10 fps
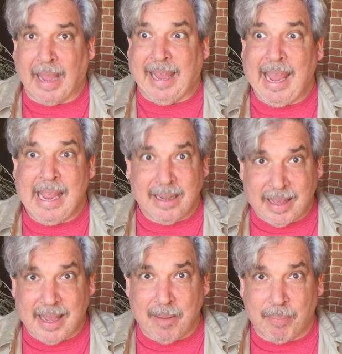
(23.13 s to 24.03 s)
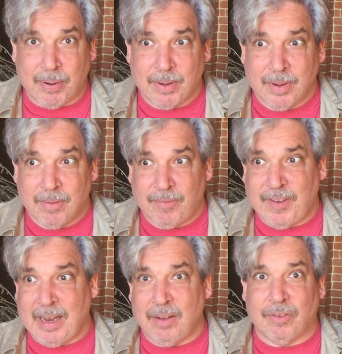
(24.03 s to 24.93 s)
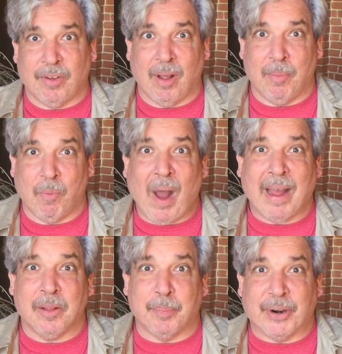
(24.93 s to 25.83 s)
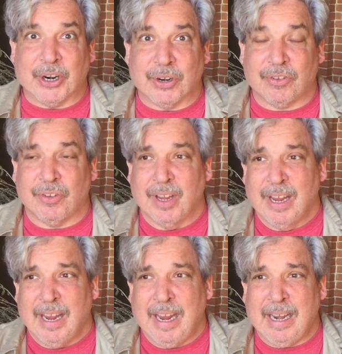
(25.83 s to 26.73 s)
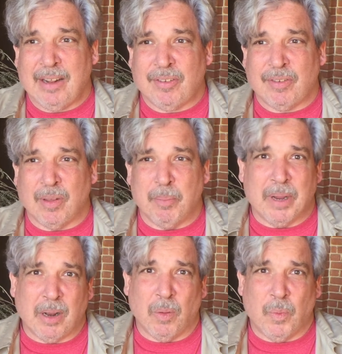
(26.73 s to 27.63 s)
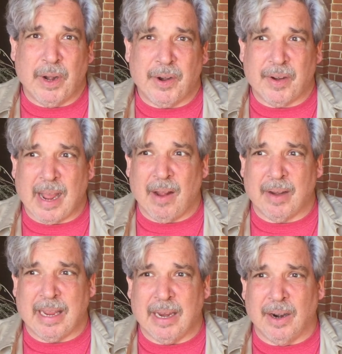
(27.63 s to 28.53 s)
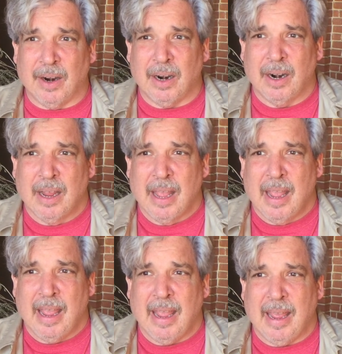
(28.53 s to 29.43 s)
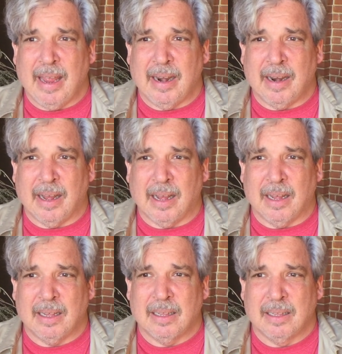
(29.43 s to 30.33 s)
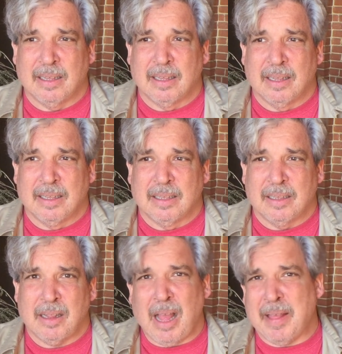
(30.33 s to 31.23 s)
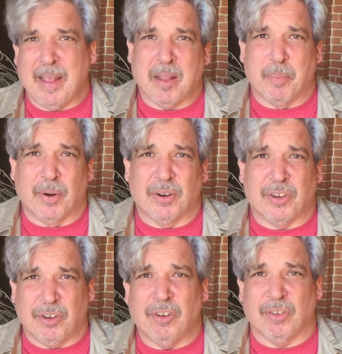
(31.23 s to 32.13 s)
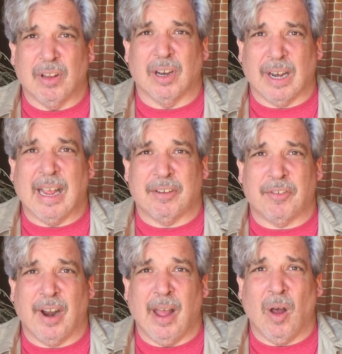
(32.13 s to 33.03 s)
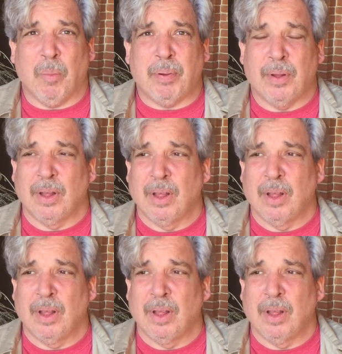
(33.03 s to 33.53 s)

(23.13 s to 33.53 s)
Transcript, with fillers: I can keep feeding some wild birds. And it's the middle of winter down here. And... Uh, I think the birds could use a little extra help.